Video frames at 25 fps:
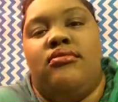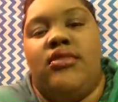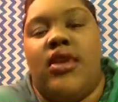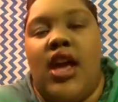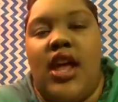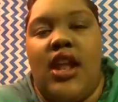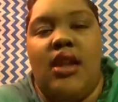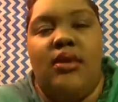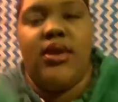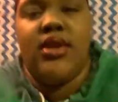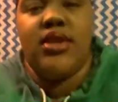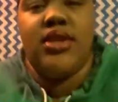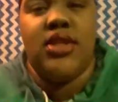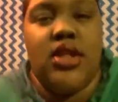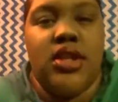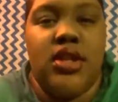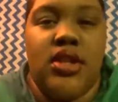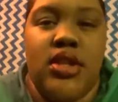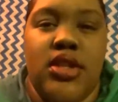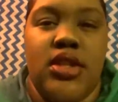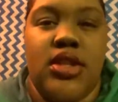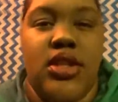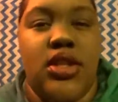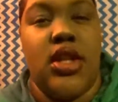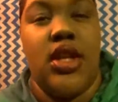how do I turn
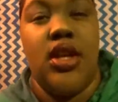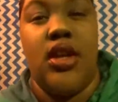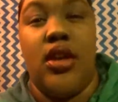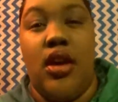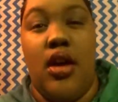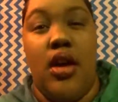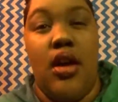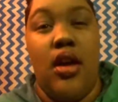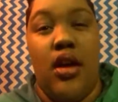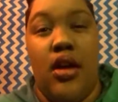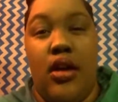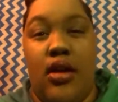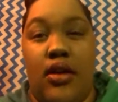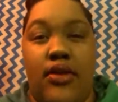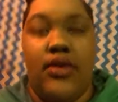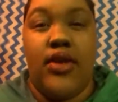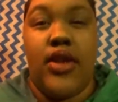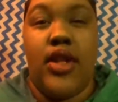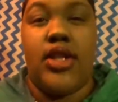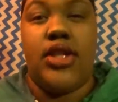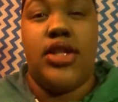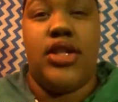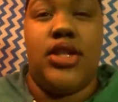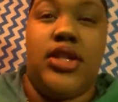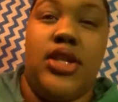this thing off?
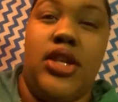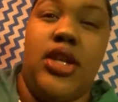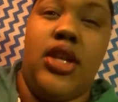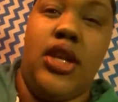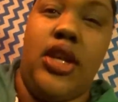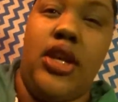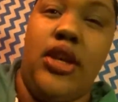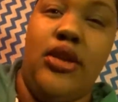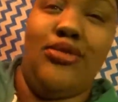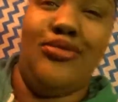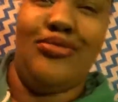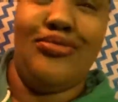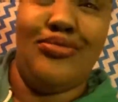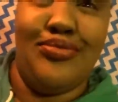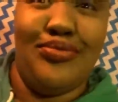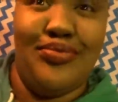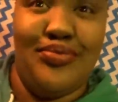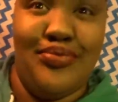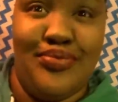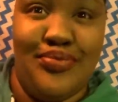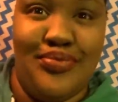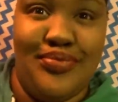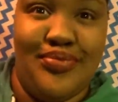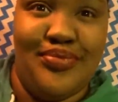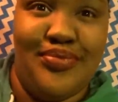Let's see.
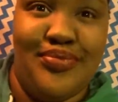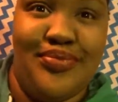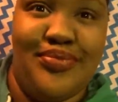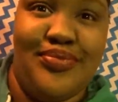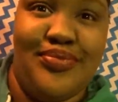Hmm.